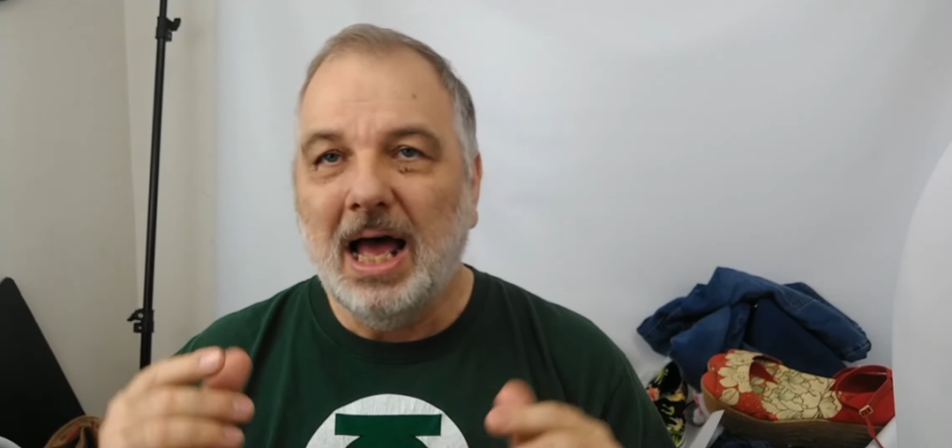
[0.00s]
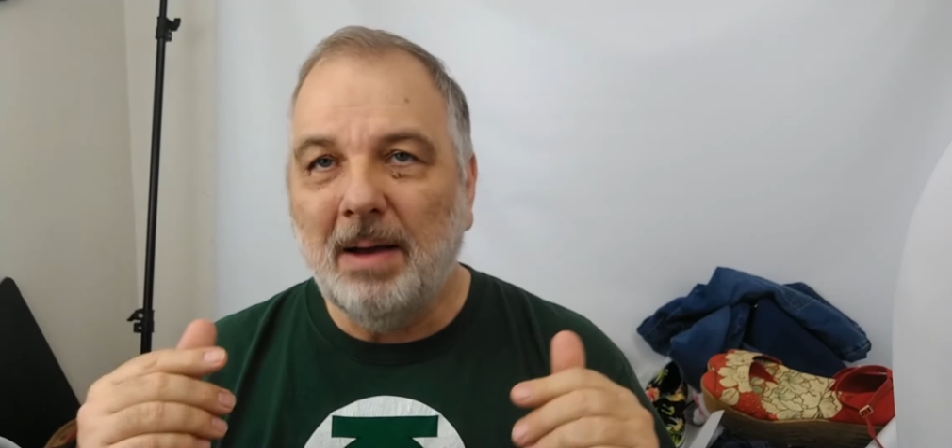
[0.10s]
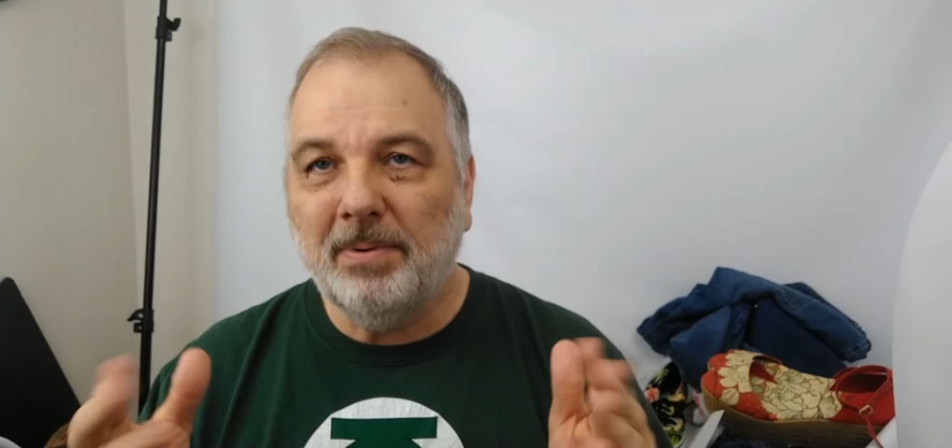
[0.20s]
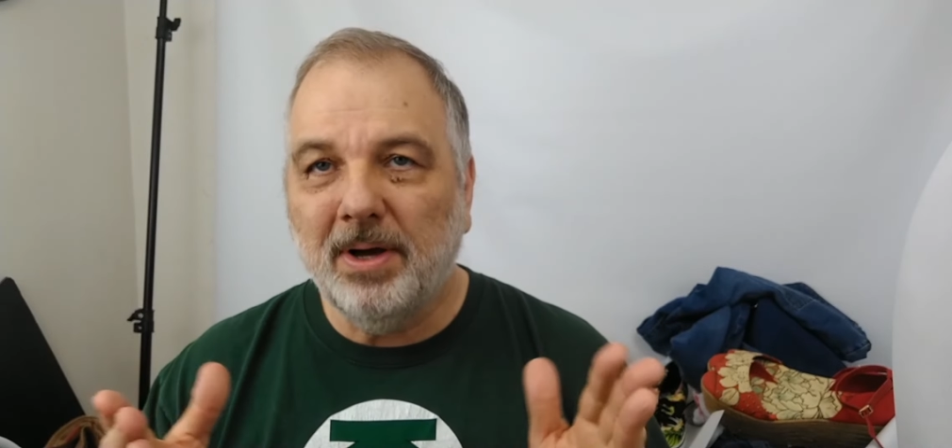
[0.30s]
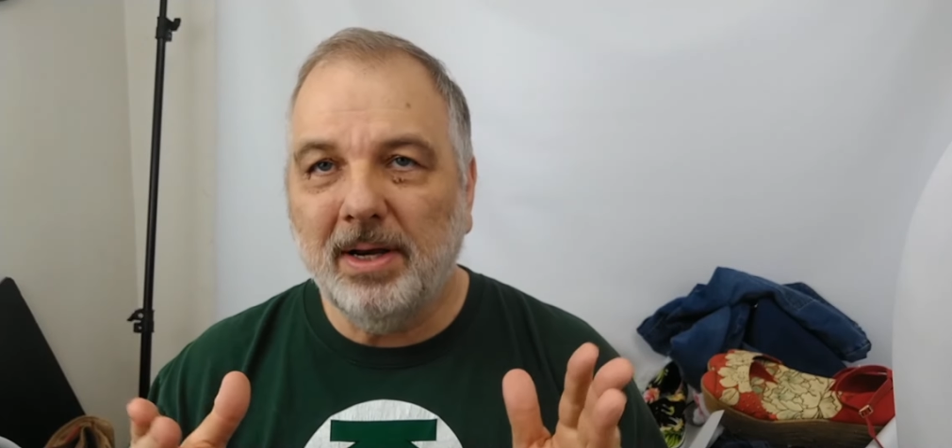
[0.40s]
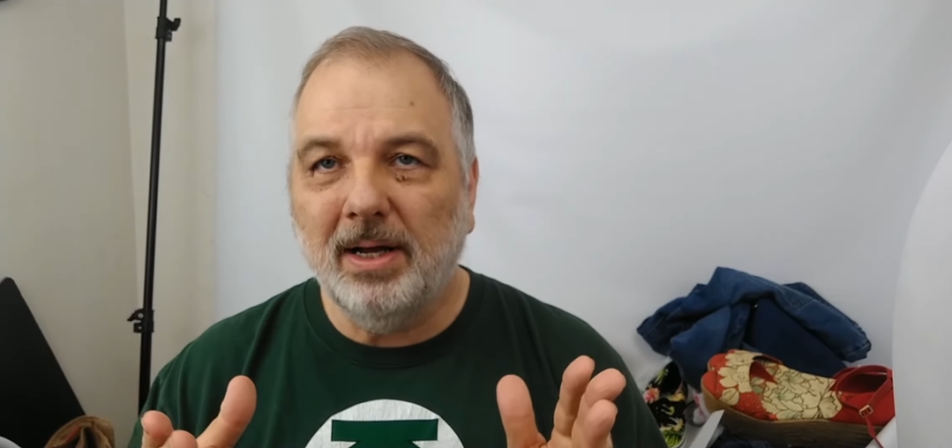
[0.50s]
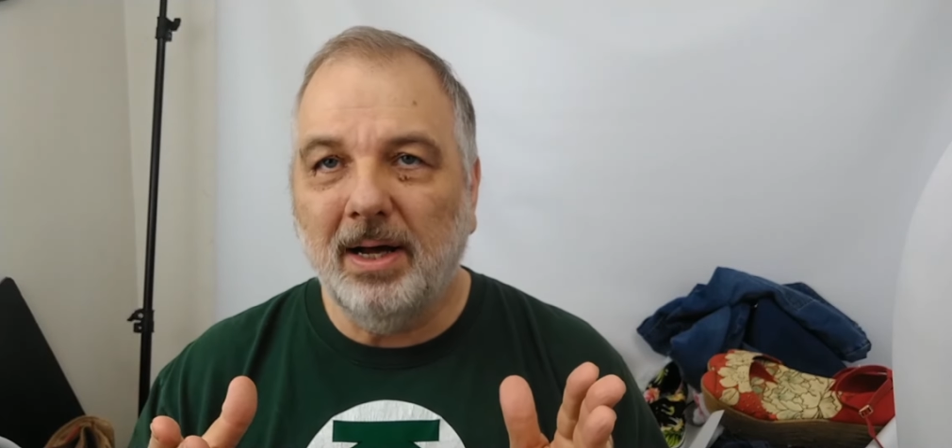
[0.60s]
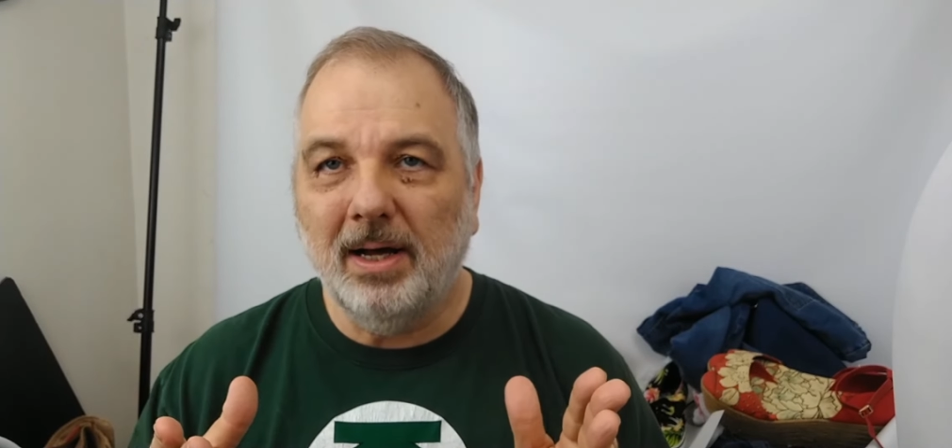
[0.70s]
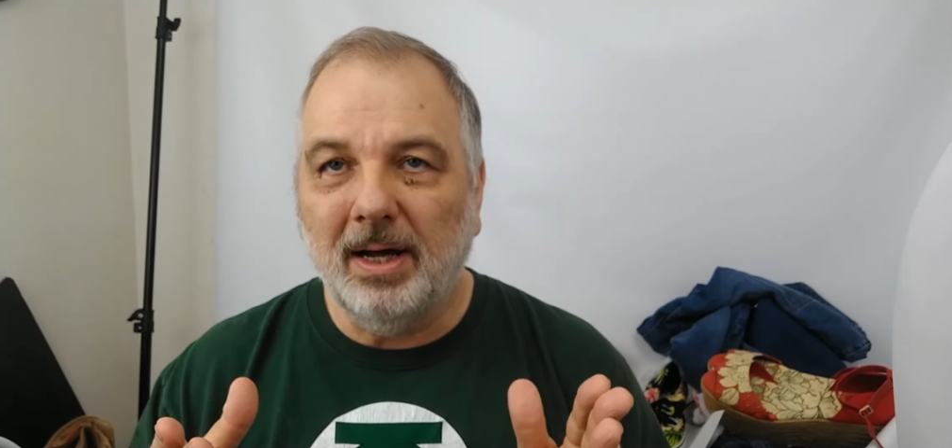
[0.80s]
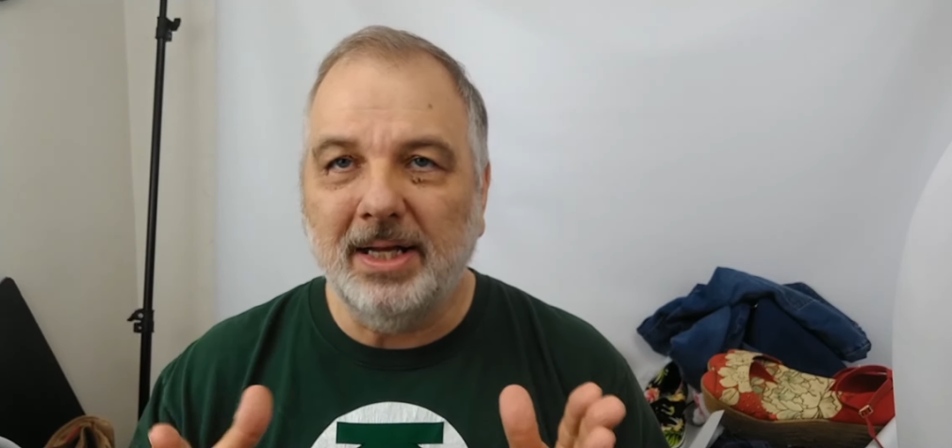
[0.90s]
I'm gonna
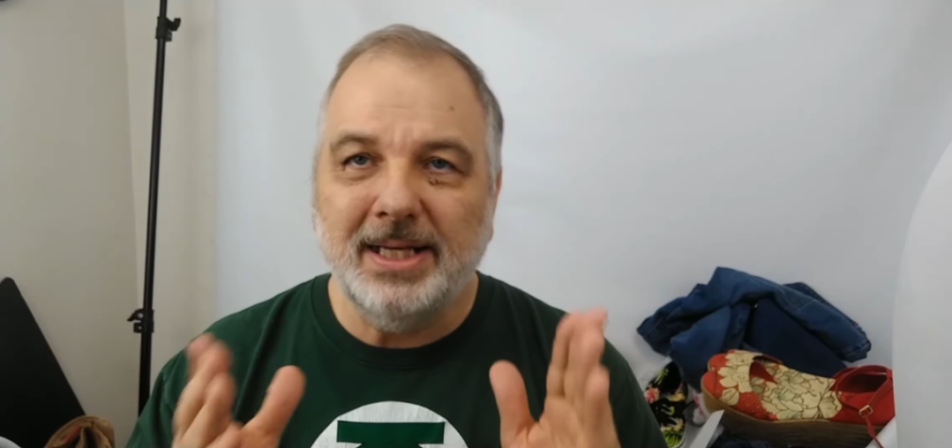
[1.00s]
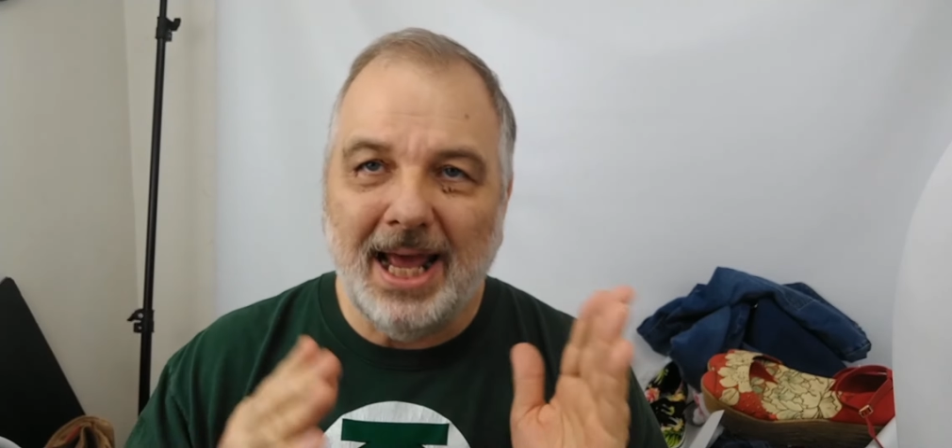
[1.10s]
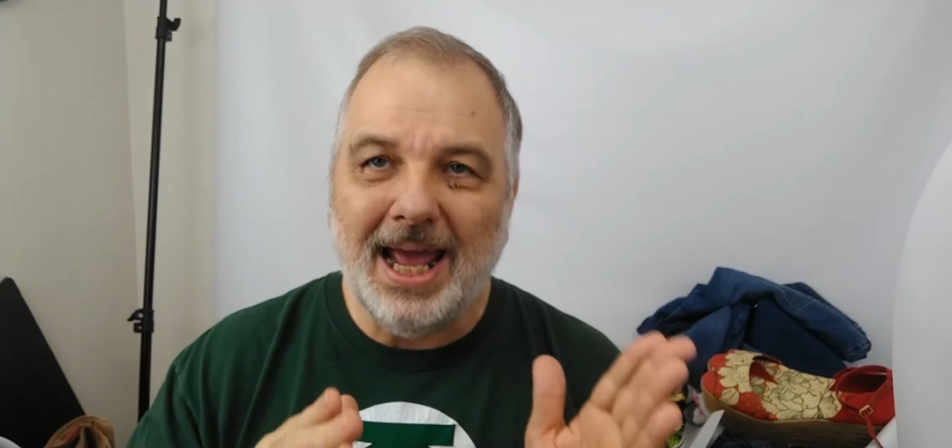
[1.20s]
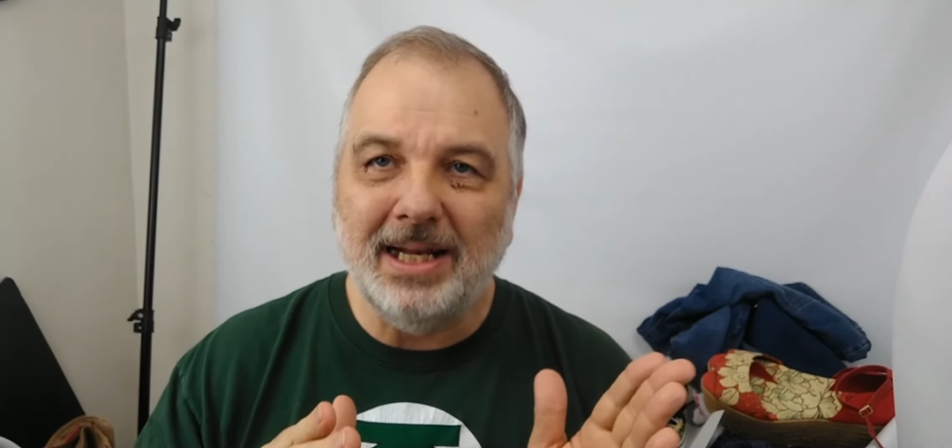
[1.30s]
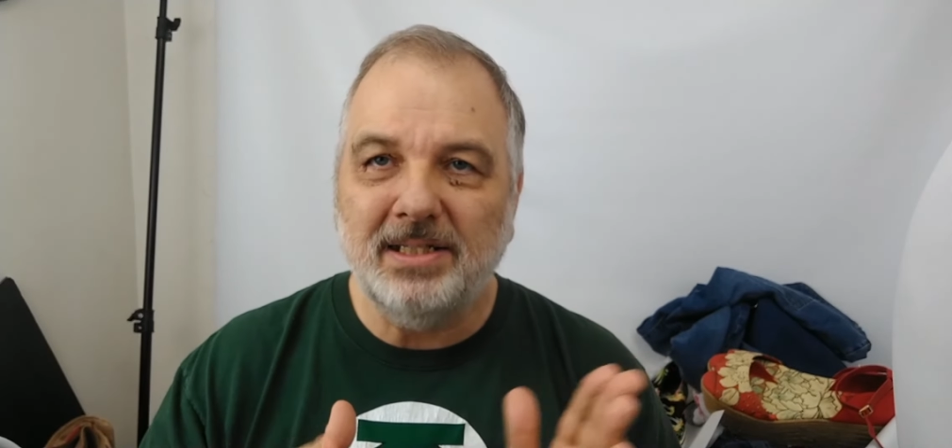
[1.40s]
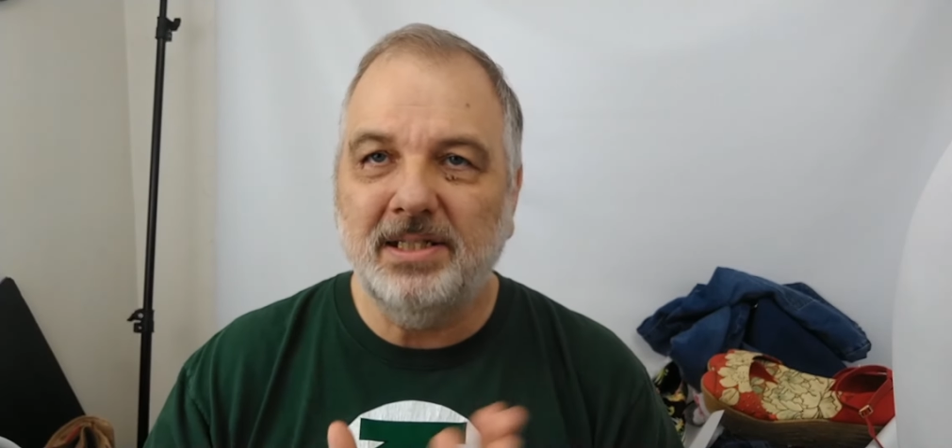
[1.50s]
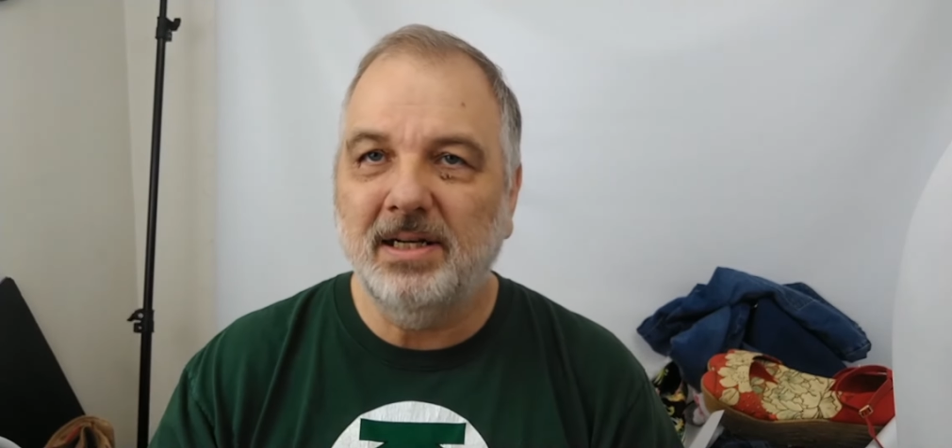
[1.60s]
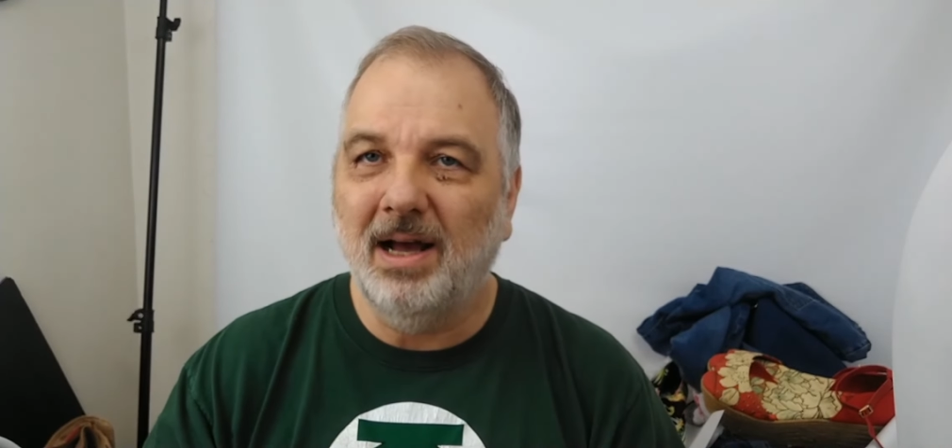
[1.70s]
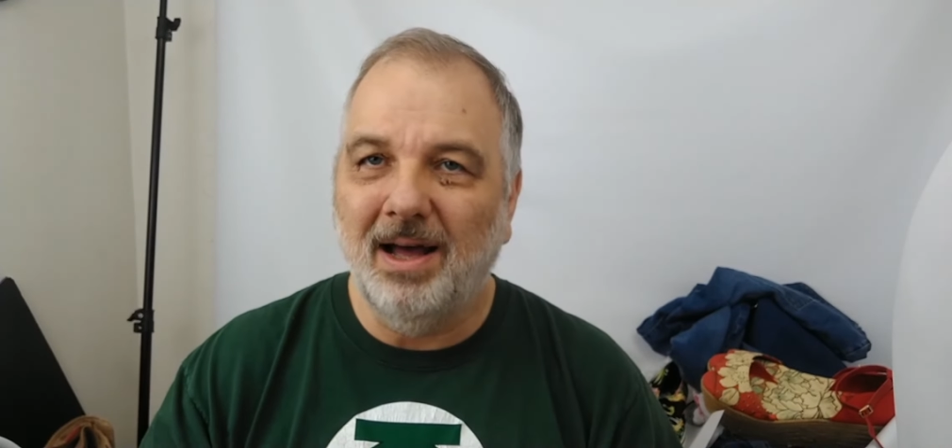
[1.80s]
uh, attach.